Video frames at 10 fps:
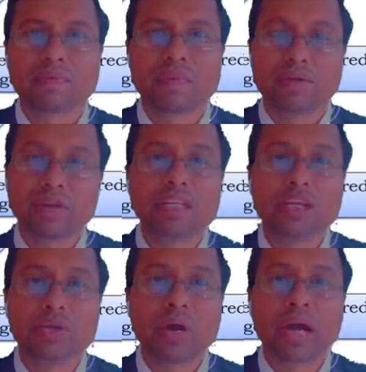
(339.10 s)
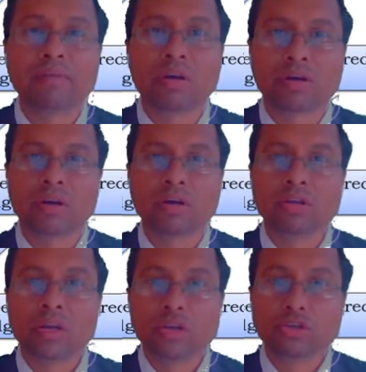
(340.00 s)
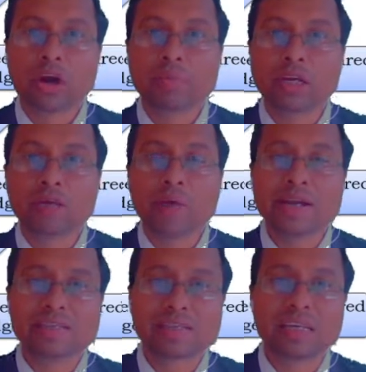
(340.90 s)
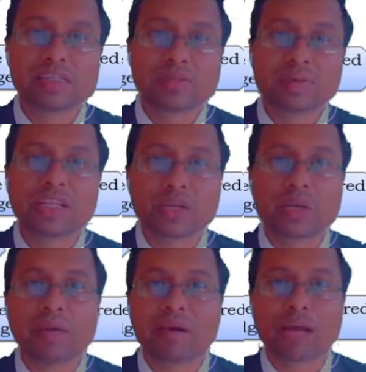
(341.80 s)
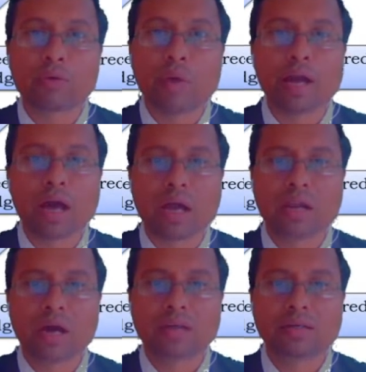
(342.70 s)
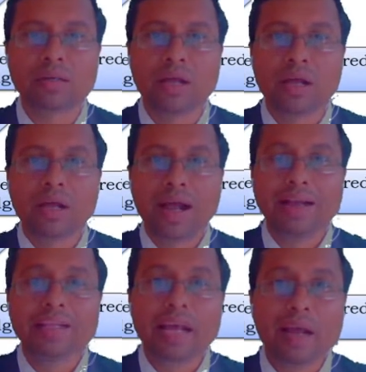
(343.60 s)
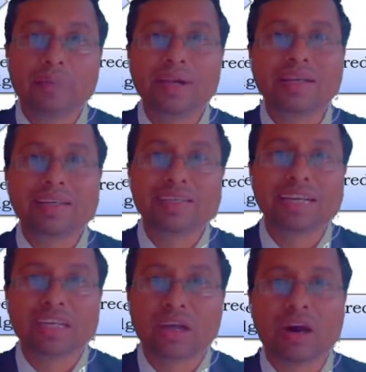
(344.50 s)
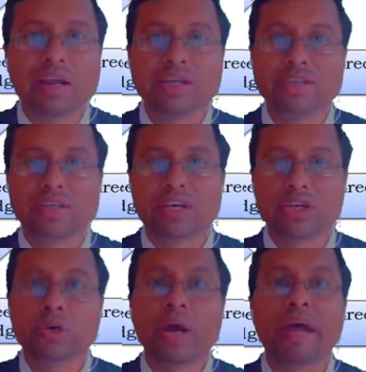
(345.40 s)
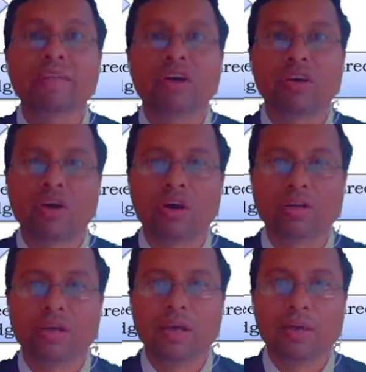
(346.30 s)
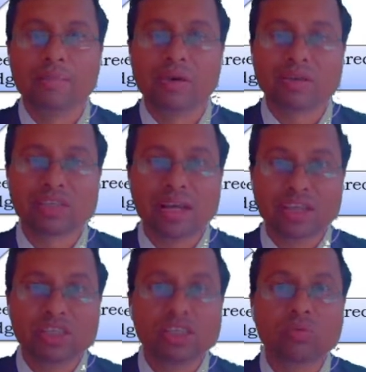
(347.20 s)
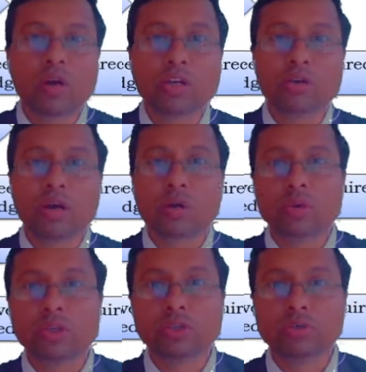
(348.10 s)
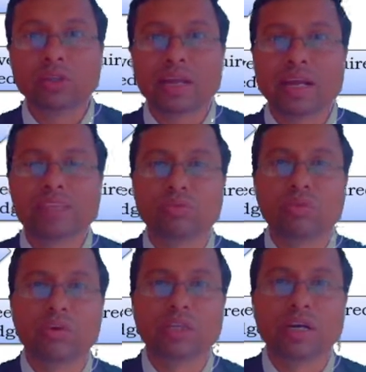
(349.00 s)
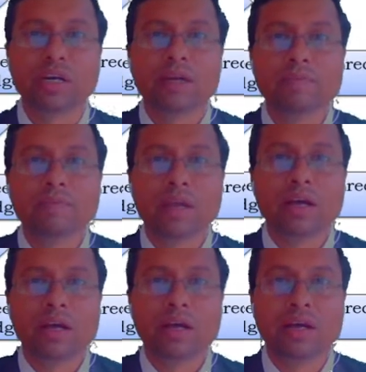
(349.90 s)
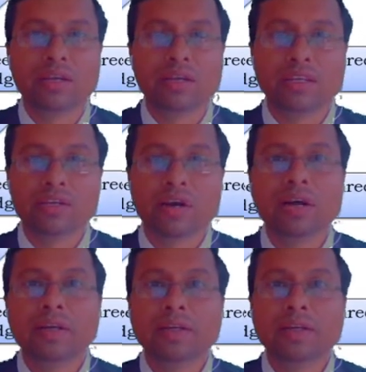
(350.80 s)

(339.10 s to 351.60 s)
whether you have or not. Job required skills, whether you have acquired or not, and the abilities and the knowledge you have or not. Because this is what you are going to utilize over there in your